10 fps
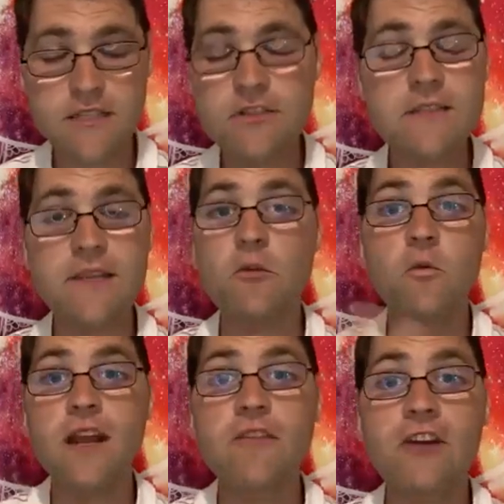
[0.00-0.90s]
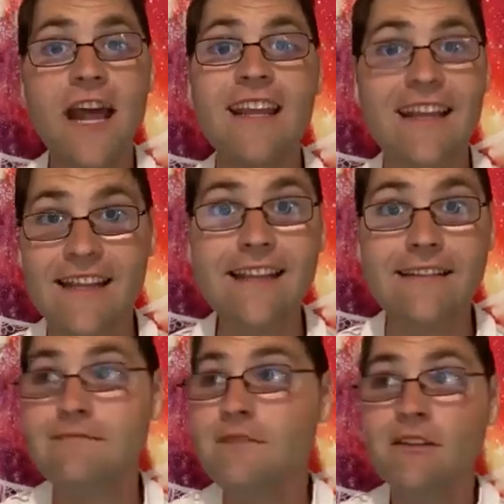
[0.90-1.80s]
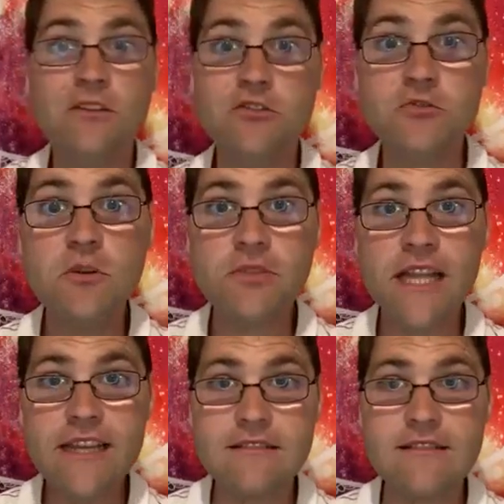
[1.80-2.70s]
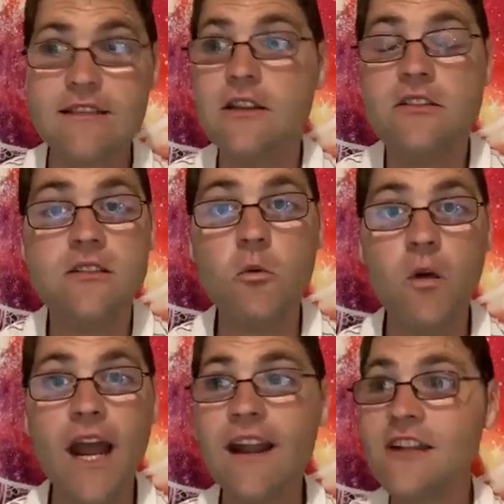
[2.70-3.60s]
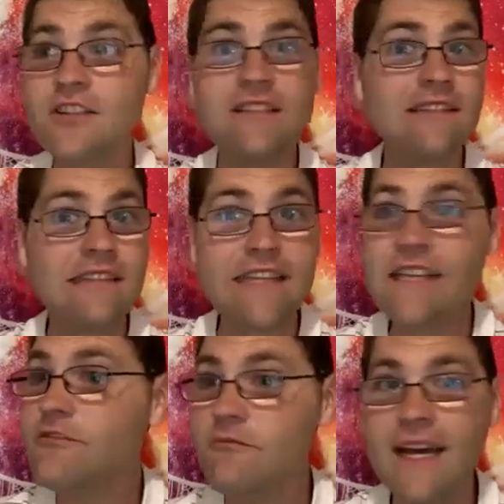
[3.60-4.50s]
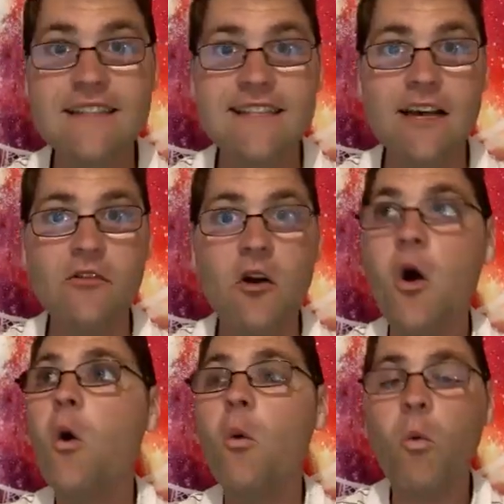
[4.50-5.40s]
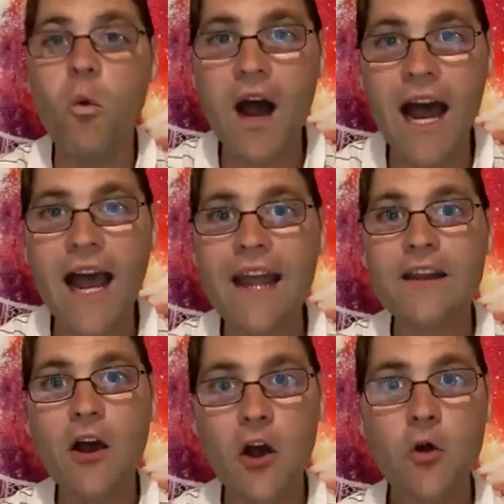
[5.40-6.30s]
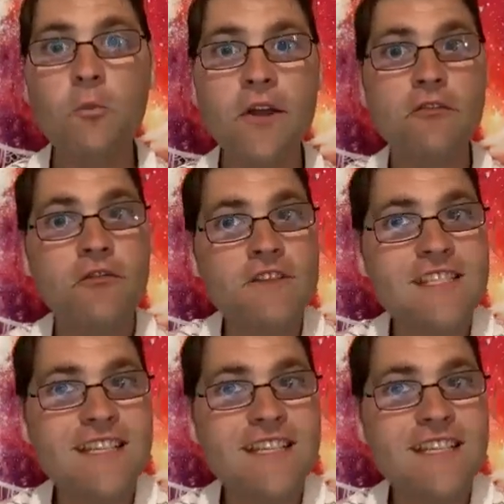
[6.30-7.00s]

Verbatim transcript: excuse me, whenever I get in to a place. So why not just leave myself wide open for